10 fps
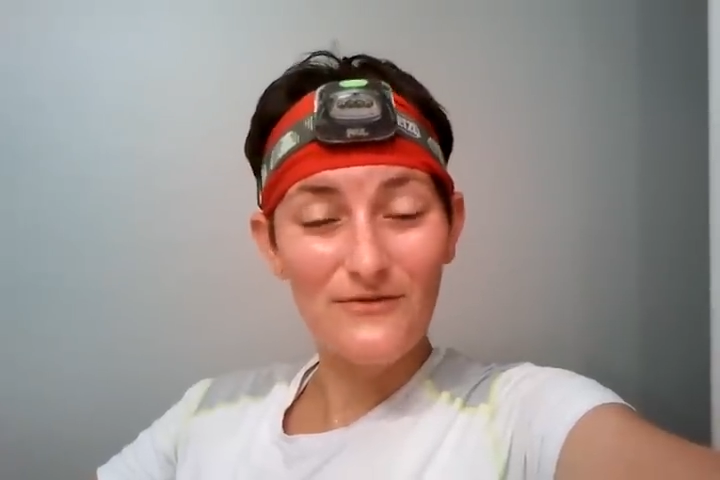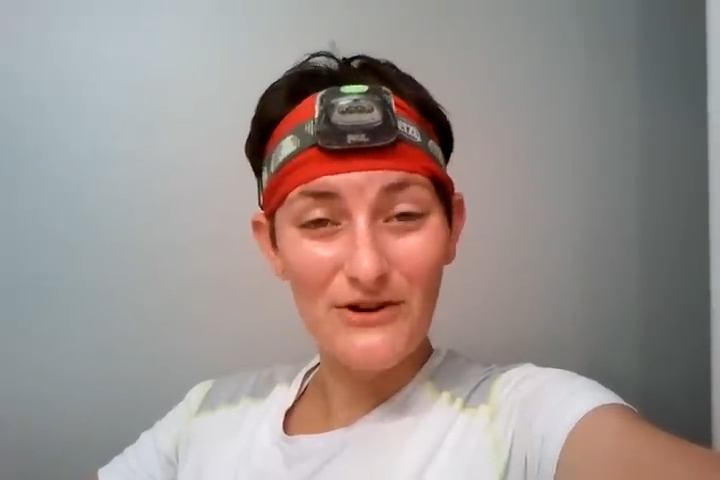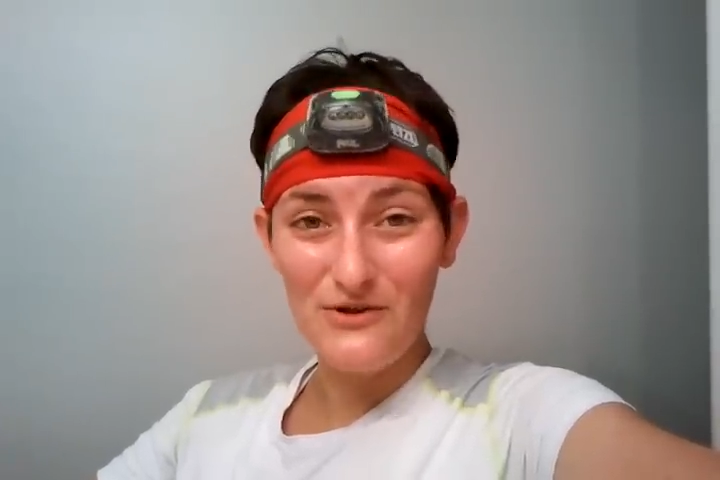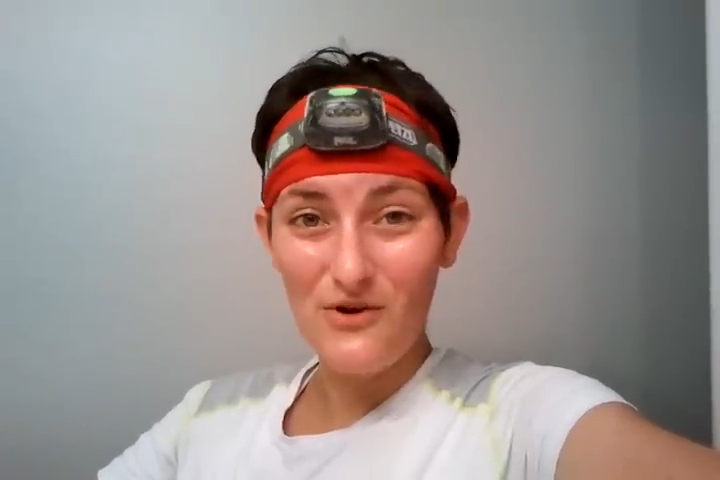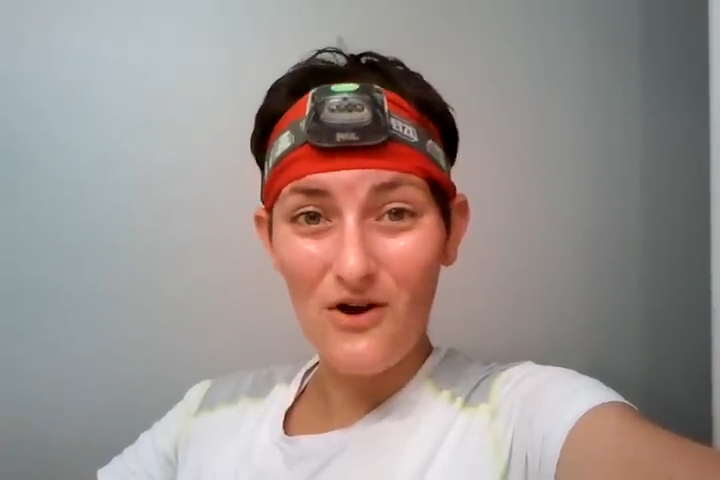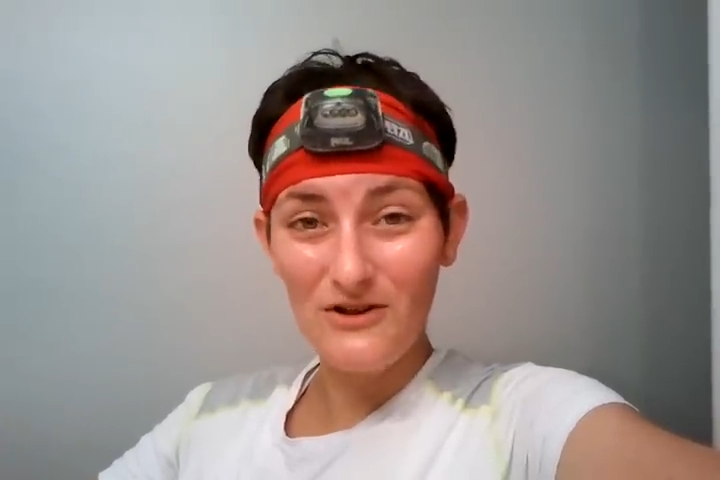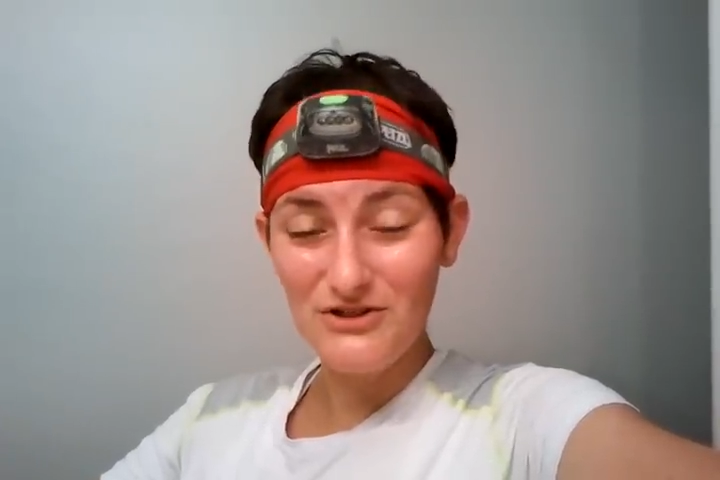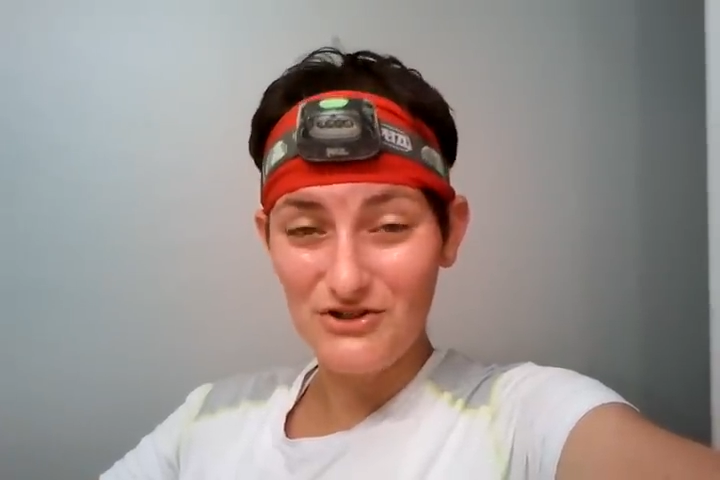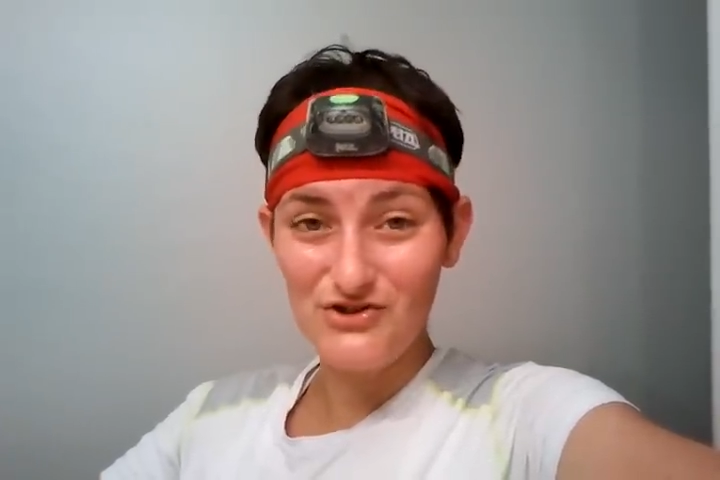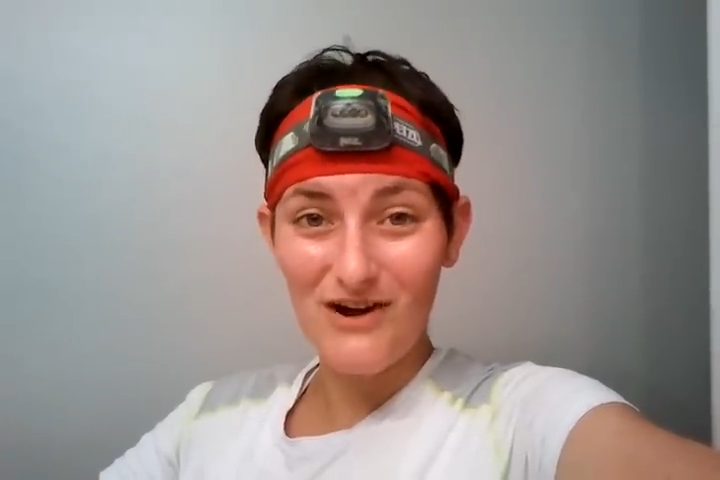for you
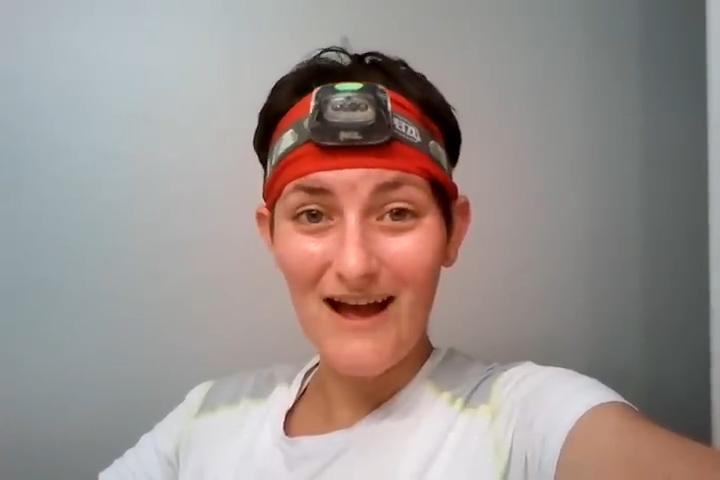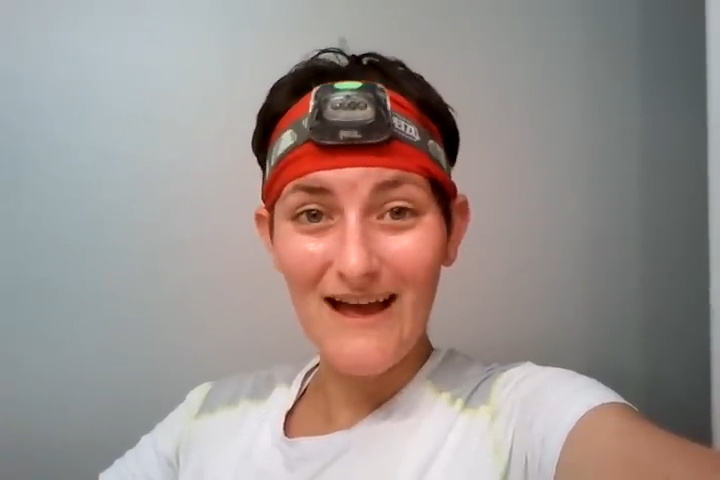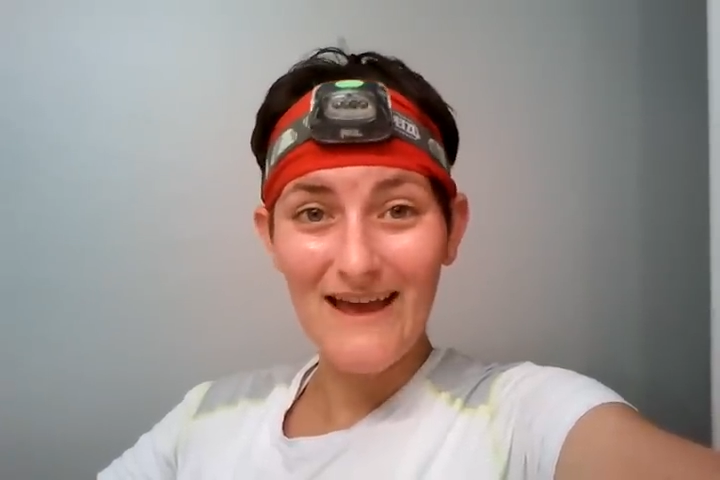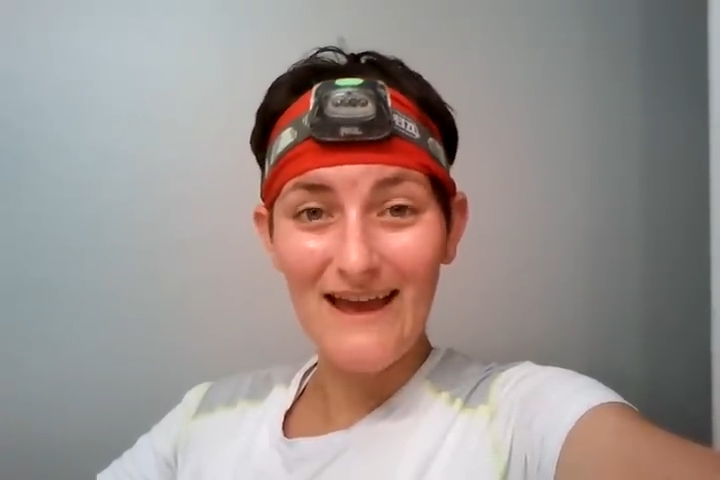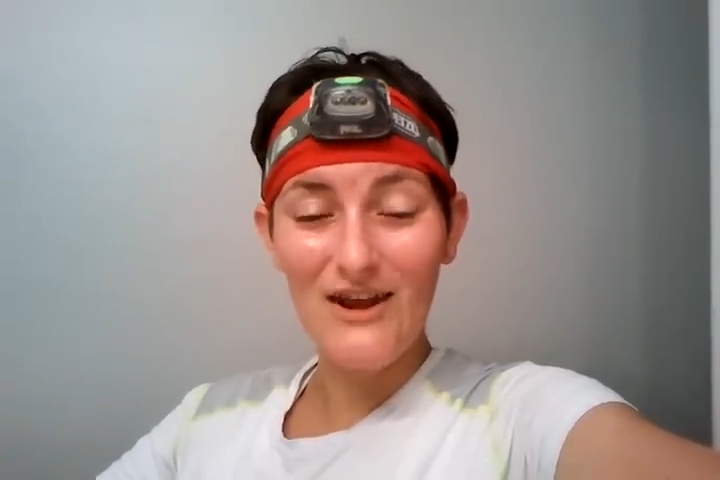all to try,